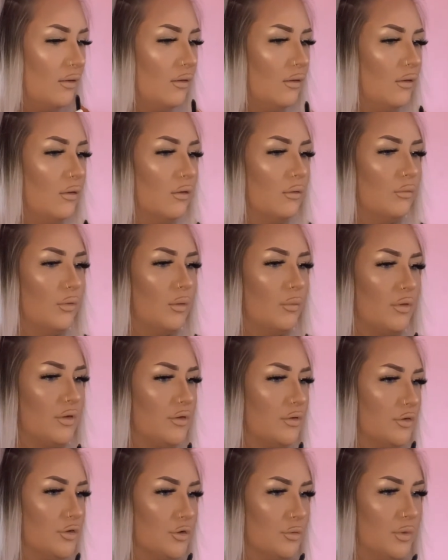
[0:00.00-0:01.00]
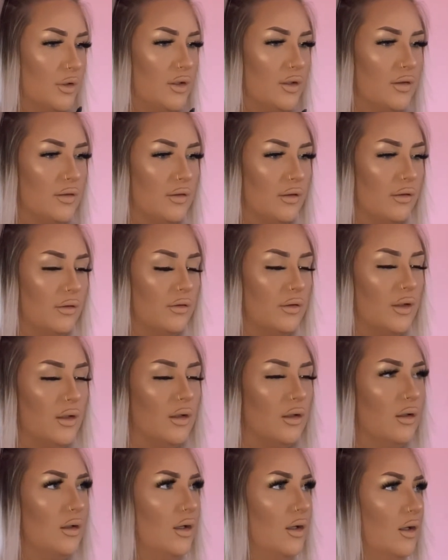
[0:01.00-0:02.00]
on one of my social medias the other day,
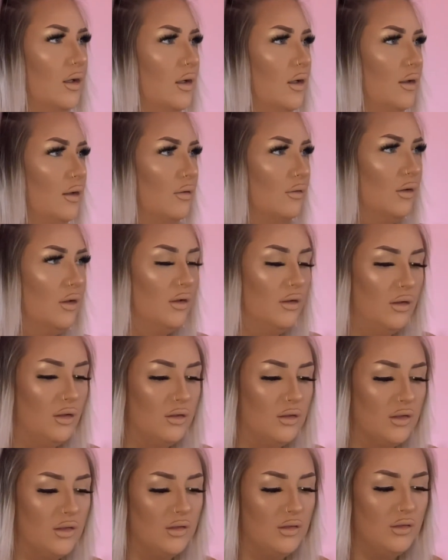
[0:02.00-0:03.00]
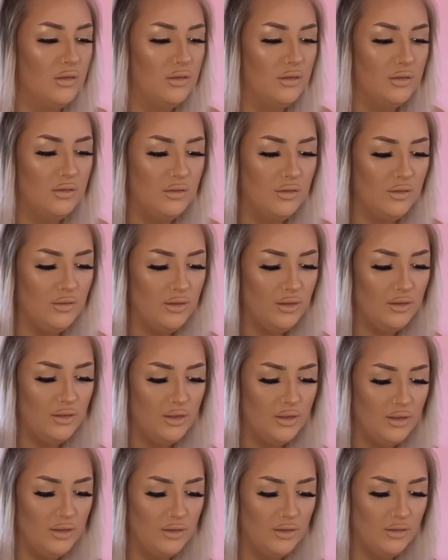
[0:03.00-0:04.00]
they're like, do you think
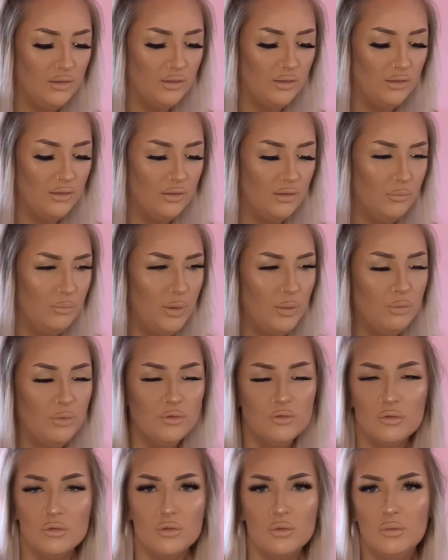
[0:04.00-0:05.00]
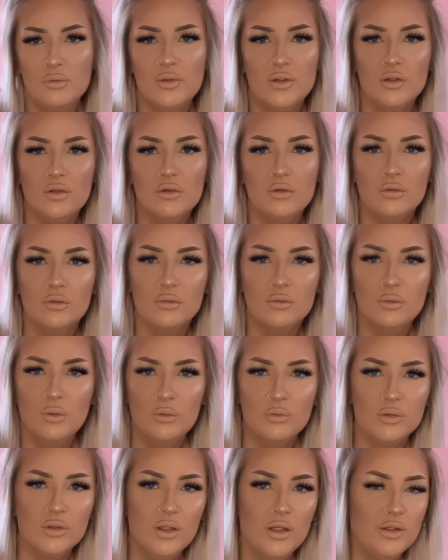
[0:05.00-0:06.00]
like people don't know that you
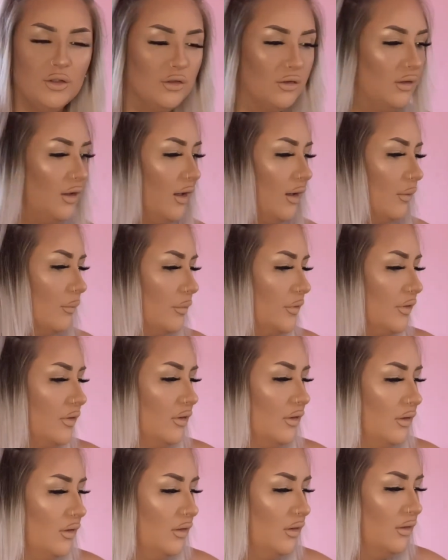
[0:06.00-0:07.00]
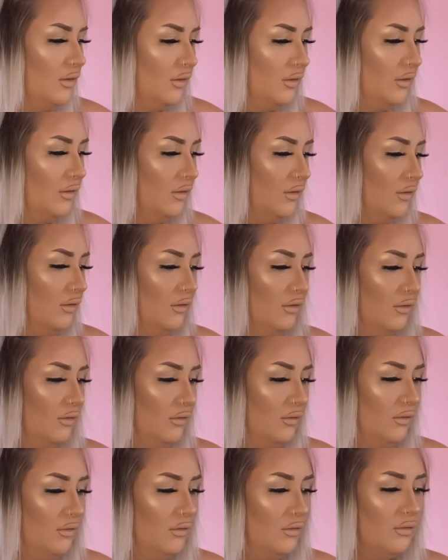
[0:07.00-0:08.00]
overline your lips?
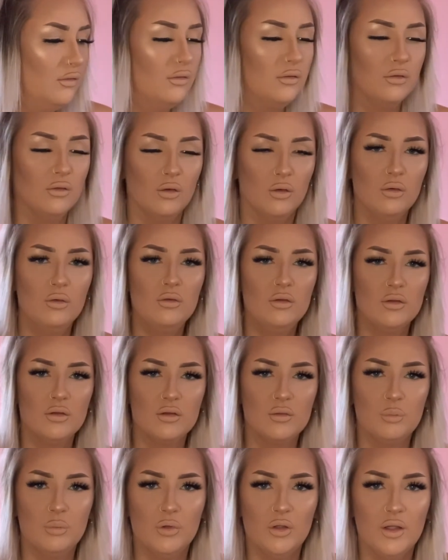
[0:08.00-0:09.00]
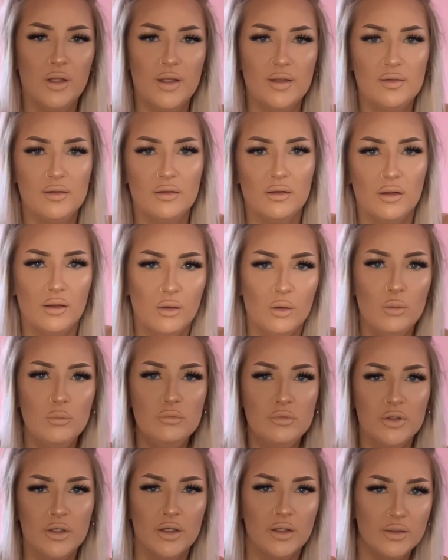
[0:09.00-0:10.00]
No, because it's blatantly
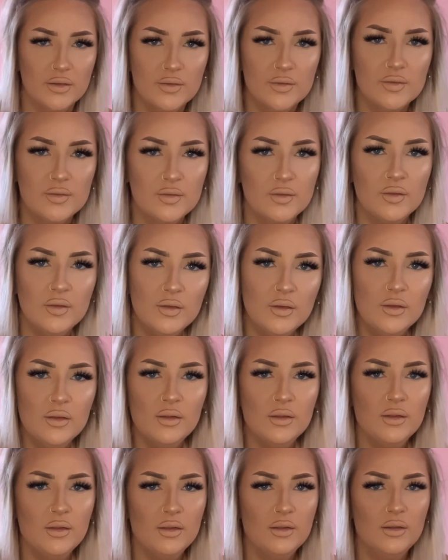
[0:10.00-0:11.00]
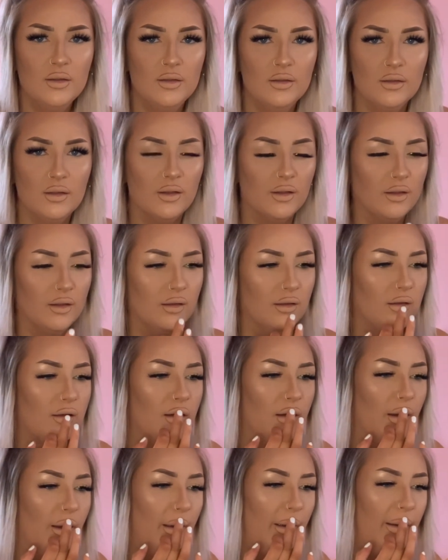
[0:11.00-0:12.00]
obvious. Like,